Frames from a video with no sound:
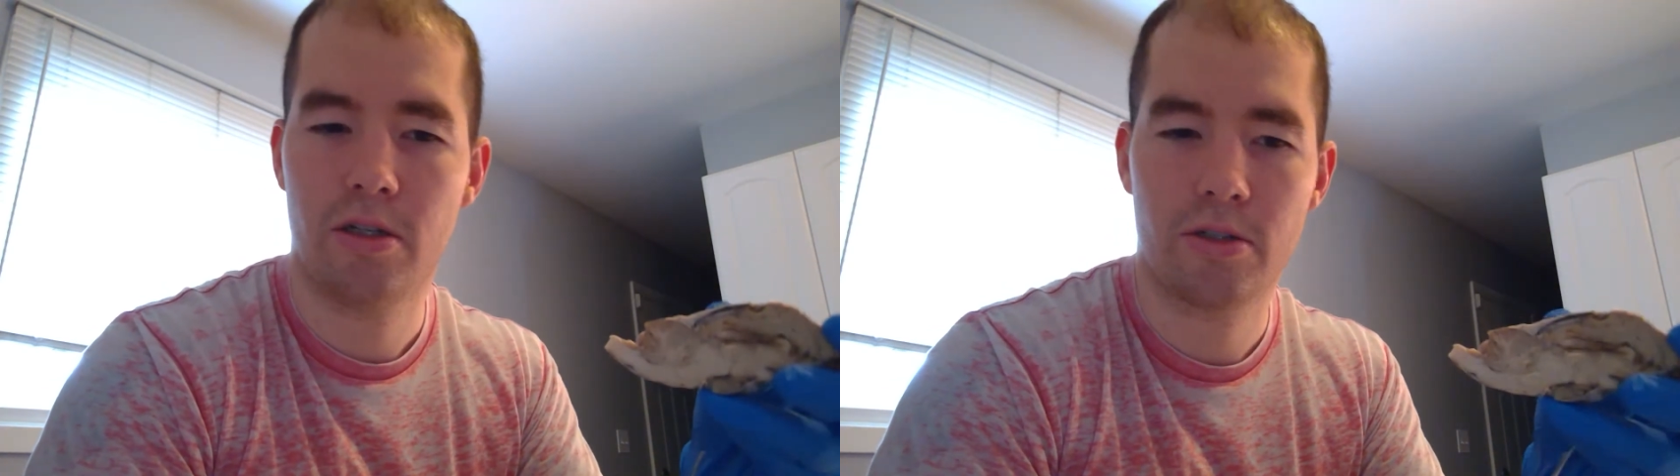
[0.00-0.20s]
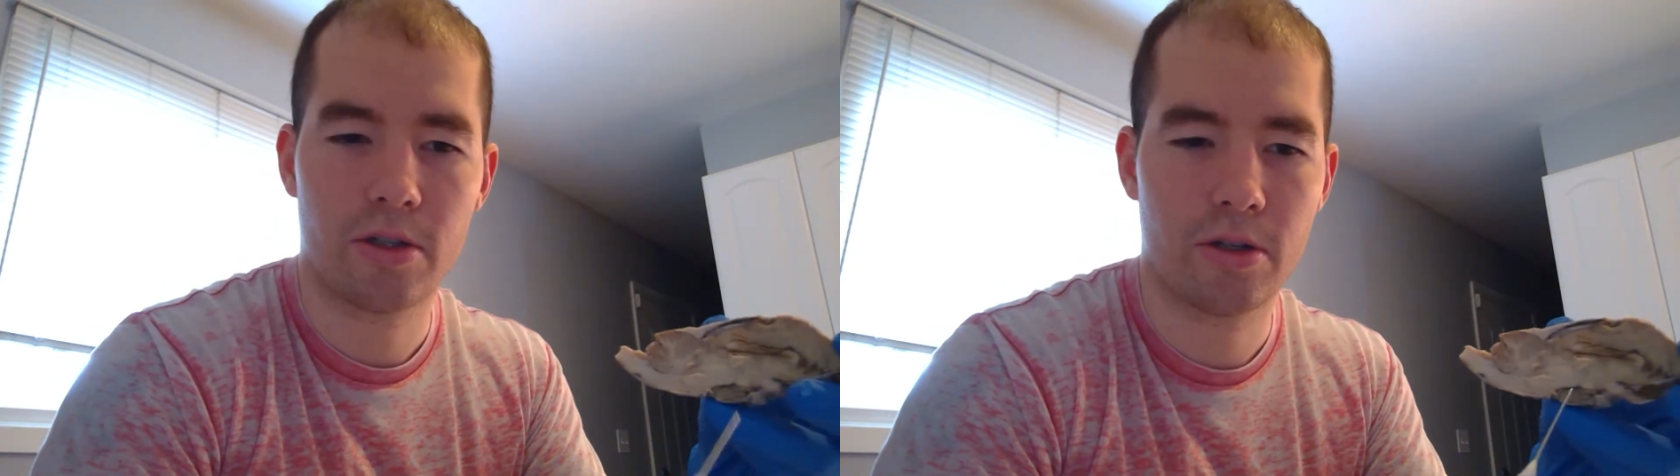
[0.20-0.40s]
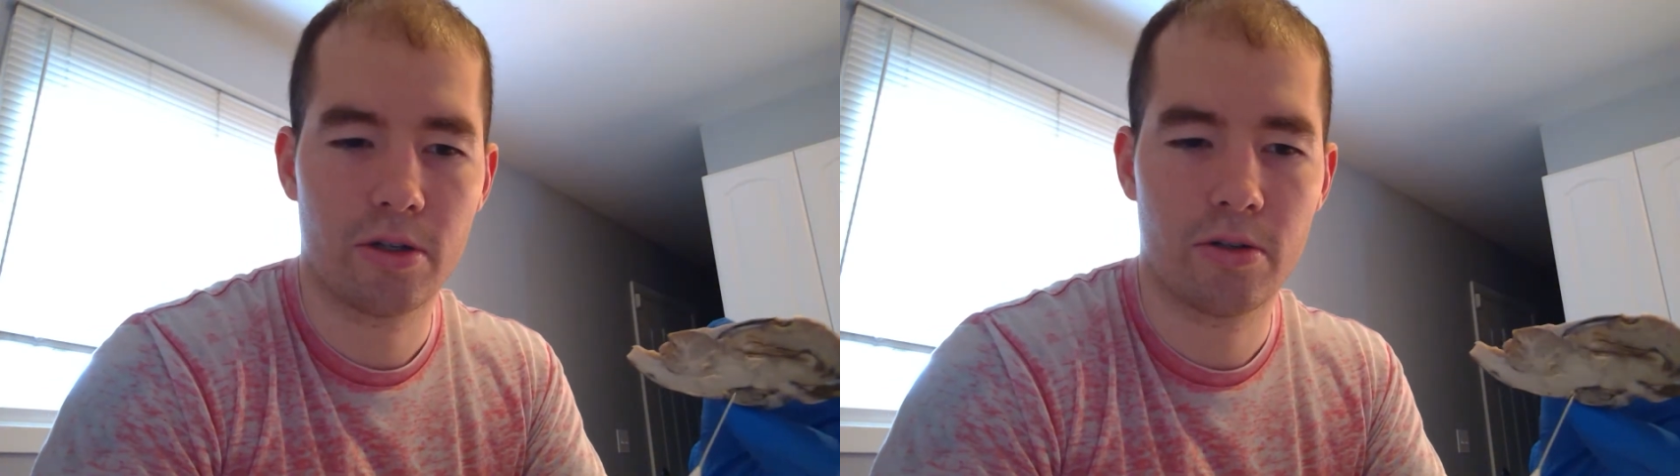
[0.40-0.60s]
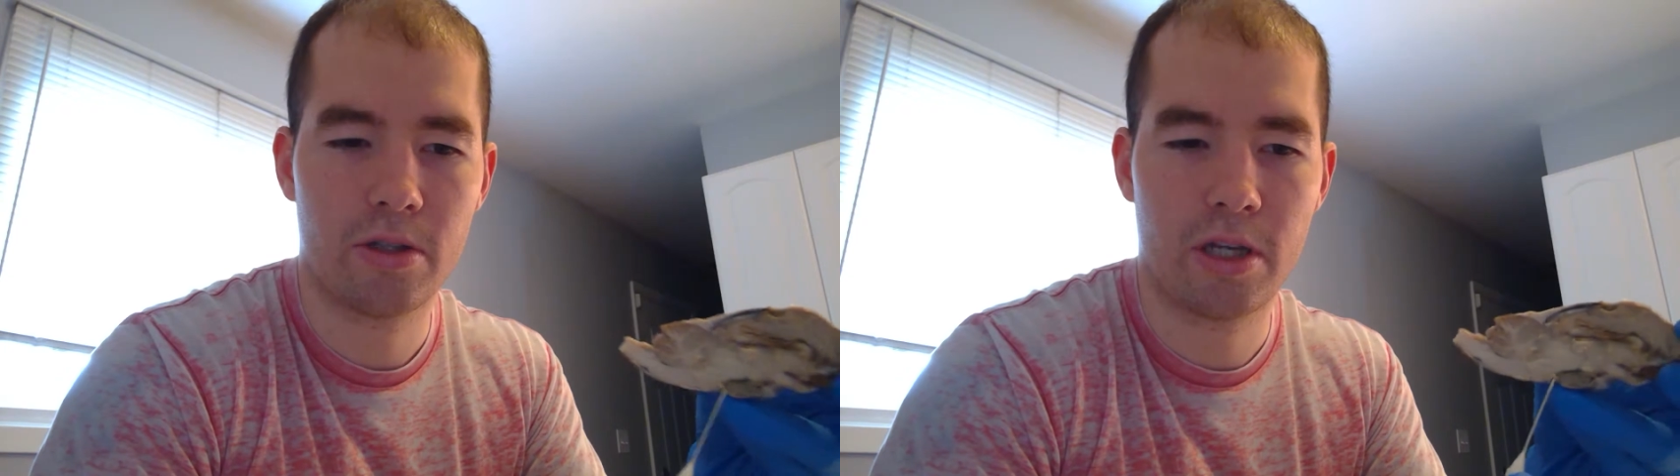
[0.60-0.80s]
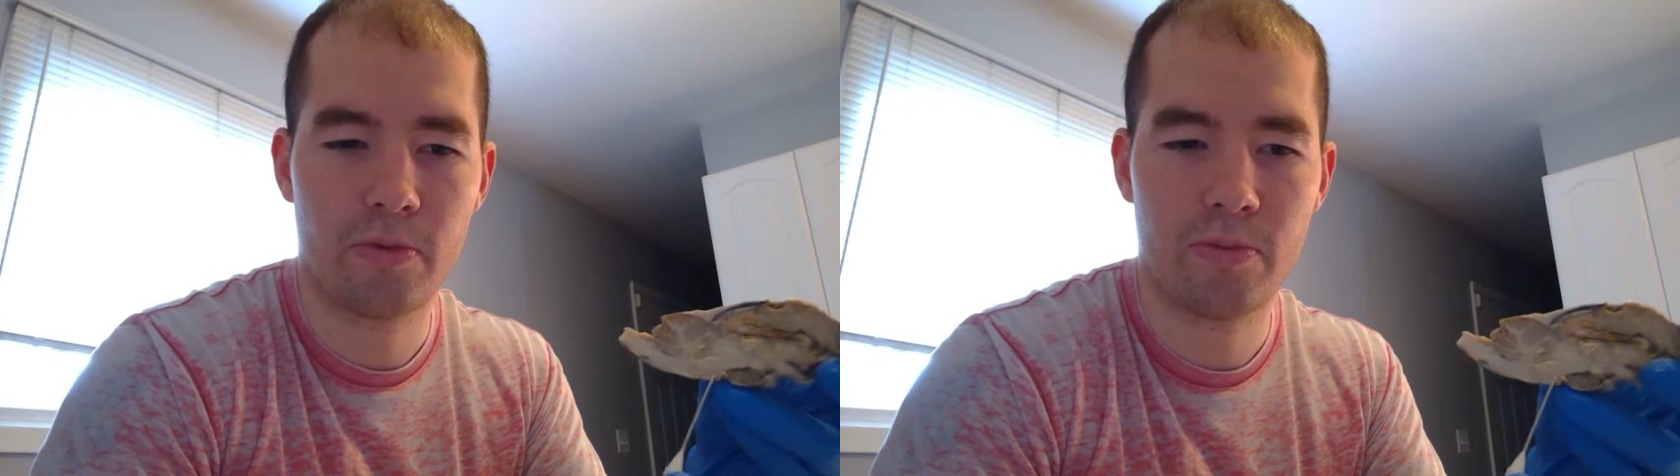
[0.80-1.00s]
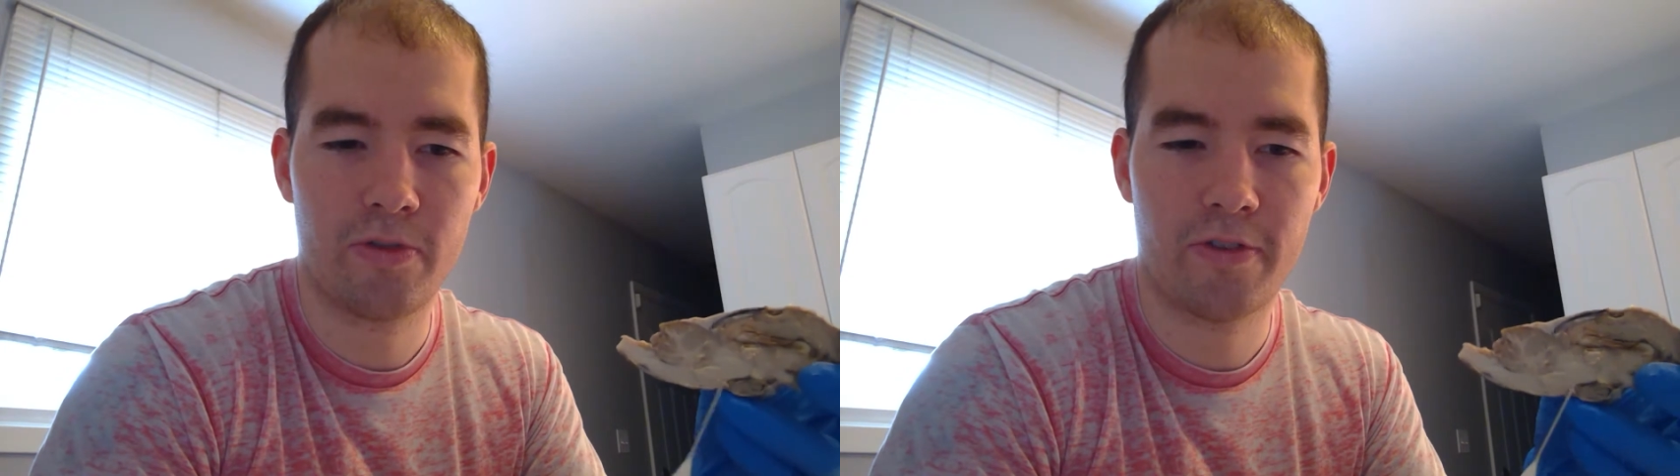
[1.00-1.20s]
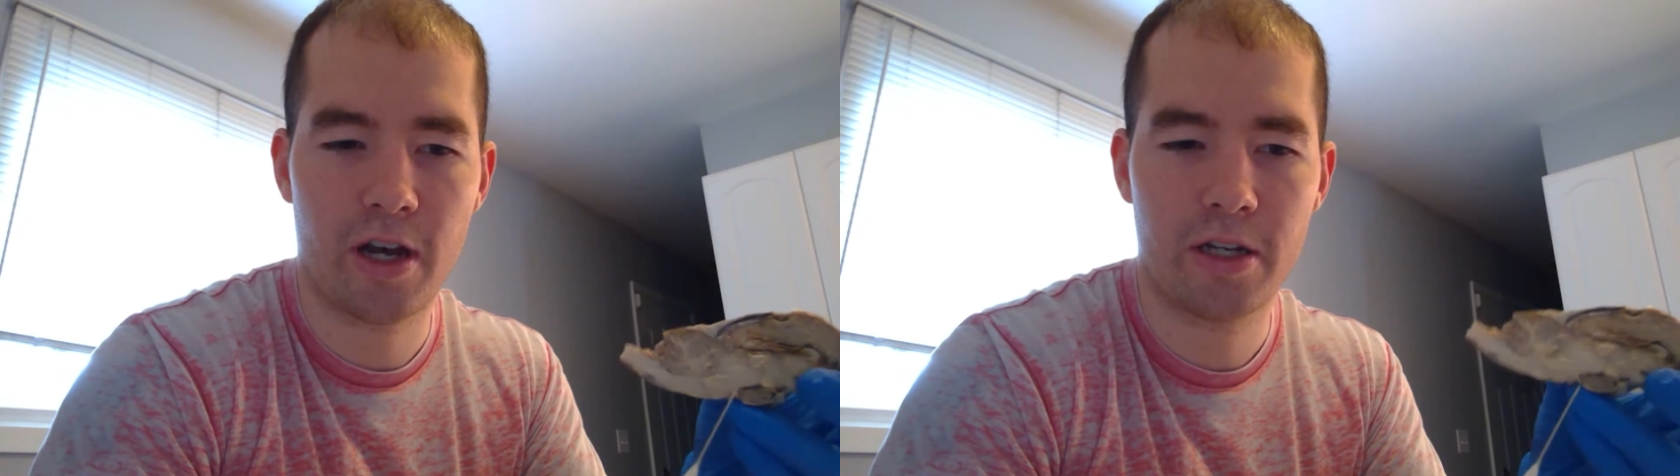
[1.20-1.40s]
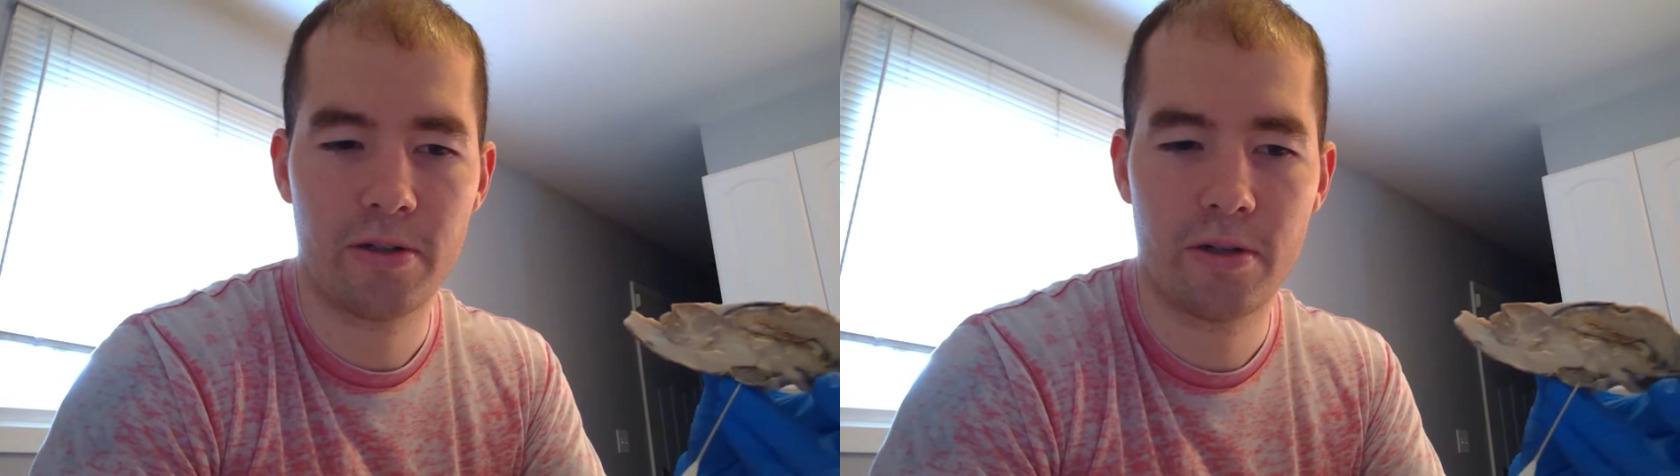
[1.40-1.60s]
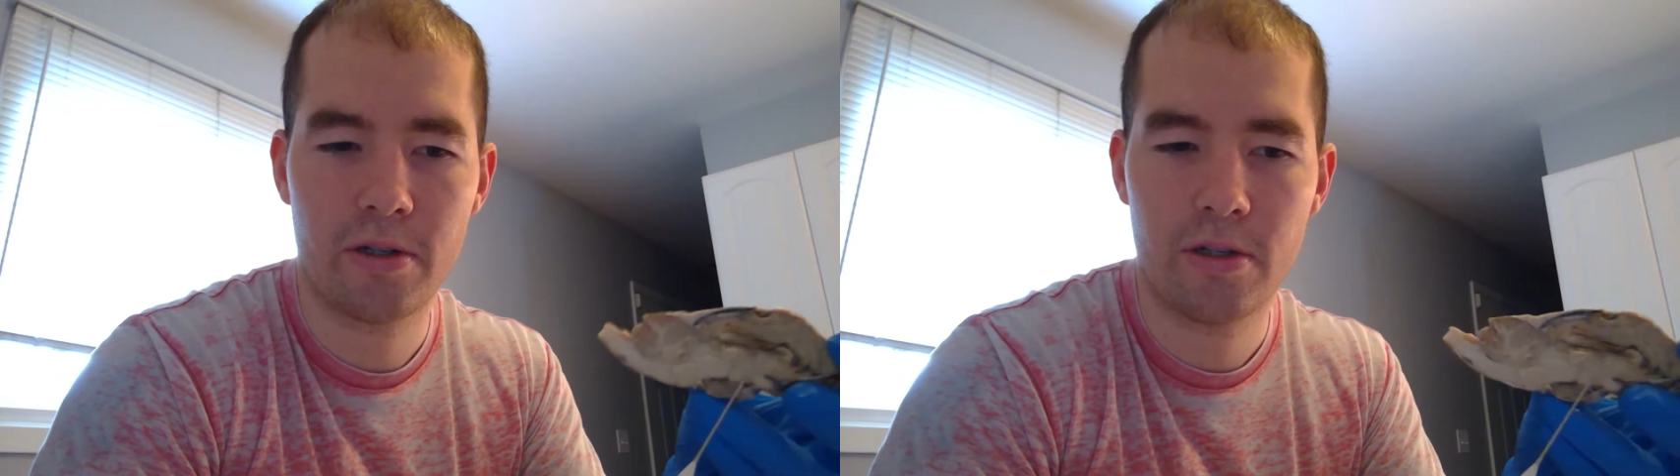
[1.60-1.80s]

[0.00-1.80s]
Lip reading: So, and then we'll move on.